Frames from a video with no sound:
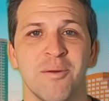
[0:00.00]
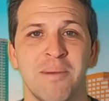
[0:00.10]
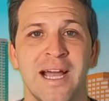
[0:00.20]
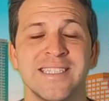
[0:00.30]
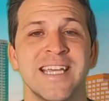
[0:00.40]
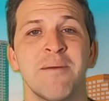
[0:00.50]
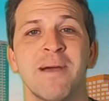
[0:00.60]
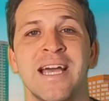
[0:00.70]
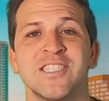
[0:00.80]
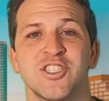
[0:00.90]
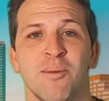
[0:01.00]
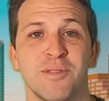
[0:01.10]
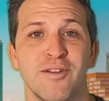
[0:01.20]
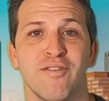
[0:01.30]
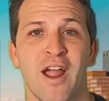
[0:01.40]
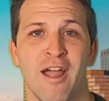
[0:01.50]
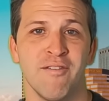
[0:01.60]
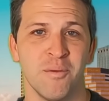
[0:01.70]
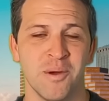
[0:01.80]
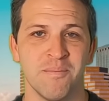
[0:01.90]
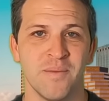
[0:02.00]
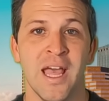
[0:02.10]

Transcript: nearby, Tampa has something for everyone.